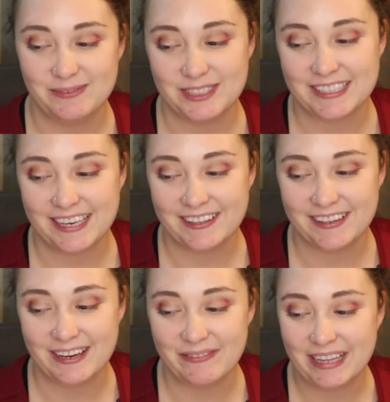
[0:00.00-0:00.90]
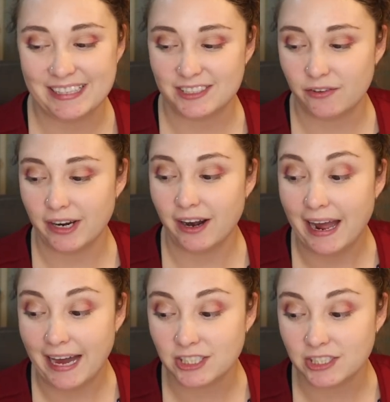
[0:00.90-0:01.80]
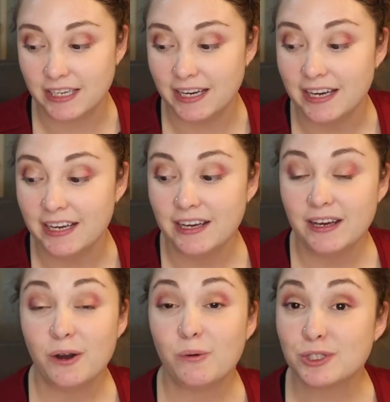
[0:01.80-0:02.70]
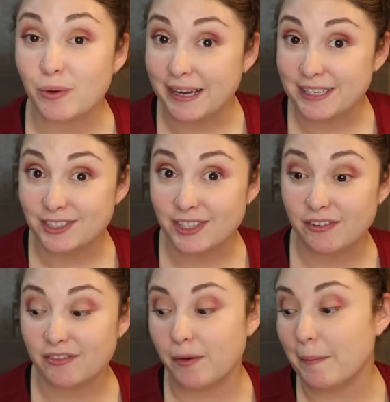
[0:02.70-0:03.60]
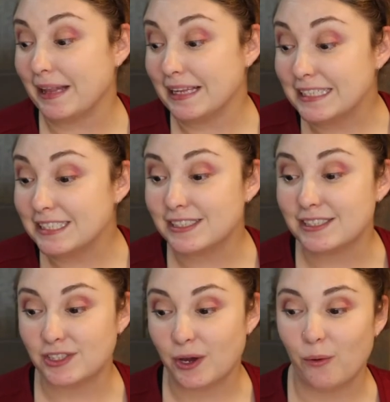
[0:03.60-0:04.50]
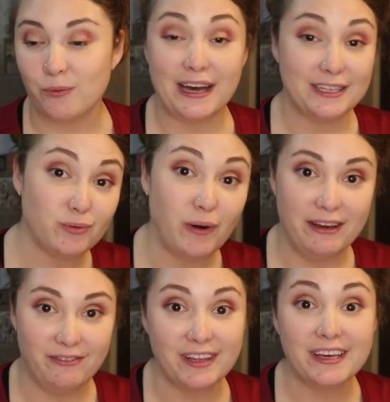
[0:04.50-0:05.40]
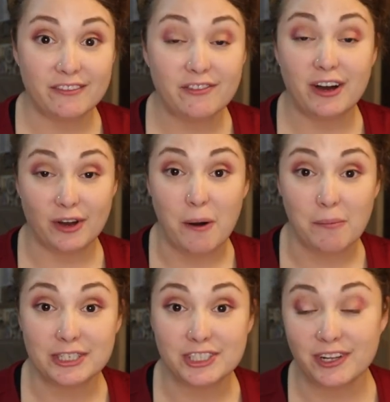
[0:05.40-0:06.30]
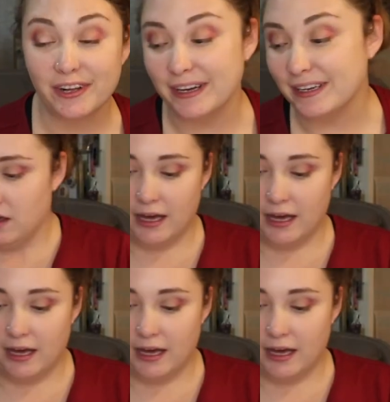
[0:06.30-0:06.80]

I'm just, like, looking at my list over here. I actually was quite conservative on my list, so that's why I feel like I've accomplished a lot.